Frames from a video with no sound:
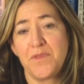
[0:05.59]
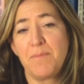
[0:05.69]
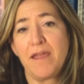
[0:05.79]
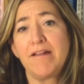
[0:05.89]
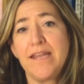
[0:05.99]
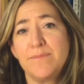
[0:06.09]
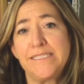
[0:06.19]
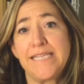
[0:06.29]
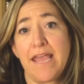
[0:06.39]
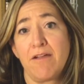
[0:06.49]
The perineum
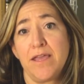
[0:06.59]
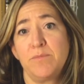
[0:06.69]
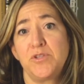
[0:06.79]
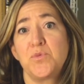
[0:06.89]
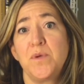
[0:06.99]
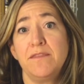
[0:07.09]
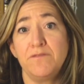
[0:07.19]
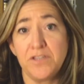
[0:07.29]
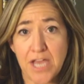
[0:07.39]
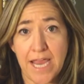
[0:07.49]
is the area between the
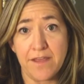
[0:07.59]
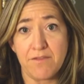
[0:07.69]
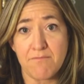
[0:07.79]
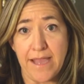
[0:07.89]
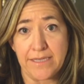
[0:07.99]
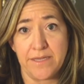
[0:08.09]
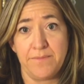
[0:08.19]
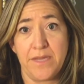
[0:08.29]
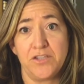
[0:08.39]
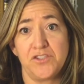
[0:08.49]
vagina and the
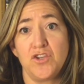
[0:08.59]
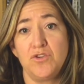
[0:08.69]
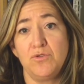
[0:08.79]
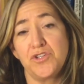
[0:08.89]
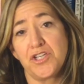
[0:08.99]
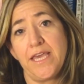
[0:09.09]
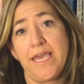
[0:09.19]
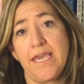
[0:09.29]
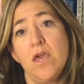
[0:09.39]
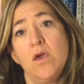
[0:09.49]
rectum, and it's
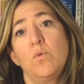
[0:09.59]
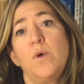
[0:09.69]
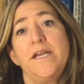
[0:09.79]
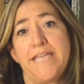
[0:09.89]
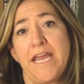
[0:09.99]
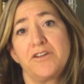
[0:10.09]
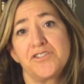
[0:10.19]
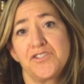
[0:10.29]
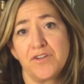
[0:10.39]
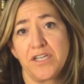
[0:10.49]
usually what
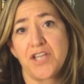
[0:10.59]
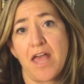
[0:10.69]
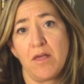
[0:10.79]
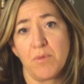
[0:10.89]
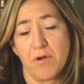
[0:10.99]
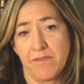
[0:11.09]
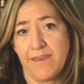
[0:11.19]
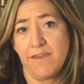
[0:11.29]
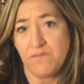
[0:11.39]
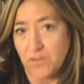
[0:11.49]
tears during childbirth
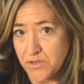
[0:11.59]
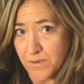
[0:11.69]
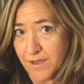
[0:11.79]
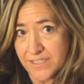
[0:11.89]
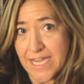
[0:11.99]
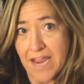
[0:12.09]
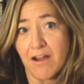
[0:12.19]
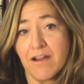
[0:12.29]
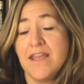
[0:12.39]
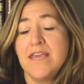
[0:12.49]
if you do have a
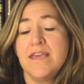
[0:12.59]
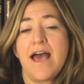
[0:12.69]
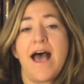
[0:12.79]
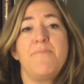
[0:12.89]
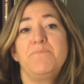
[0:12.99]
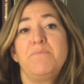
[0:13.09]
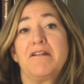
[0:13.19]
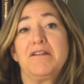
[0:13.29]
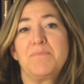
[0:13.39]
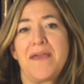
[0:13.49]
tear. Um,
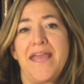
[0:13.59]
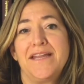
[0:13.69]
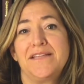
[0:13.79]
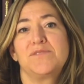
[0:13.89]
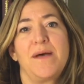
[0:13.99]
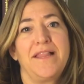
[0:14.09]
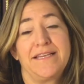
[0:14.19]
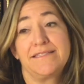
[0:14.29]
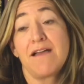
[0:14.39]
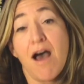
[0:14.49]
perineal pain and
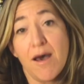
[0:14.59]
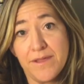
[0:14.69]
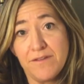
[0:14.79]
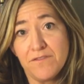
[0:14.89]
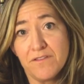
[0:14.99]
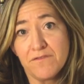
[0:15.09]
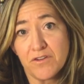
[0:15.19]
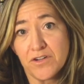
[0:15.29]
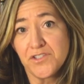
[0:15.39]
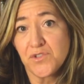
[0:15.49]
swelling is common for the
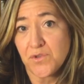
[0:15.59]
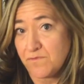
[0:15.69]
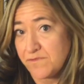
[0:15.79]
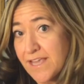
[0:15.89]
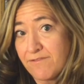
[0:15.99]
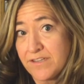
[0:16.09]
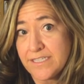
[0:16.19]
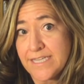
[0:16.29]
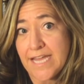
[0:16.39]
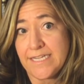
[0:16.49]
first seven
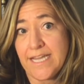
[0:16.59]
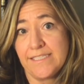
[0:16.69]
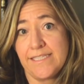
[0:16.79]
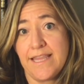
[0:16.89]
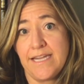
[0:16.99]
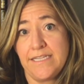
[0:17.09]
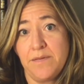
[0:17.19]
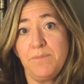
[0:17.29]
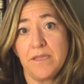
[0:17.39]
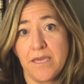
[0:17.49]
to 10 days, and then it
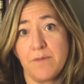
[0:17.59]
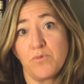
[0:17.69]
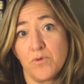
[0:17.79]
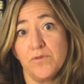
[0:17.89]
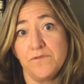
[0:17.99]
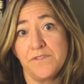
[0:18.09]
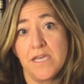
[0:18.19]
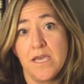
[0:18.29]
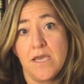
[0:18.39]
typically improves.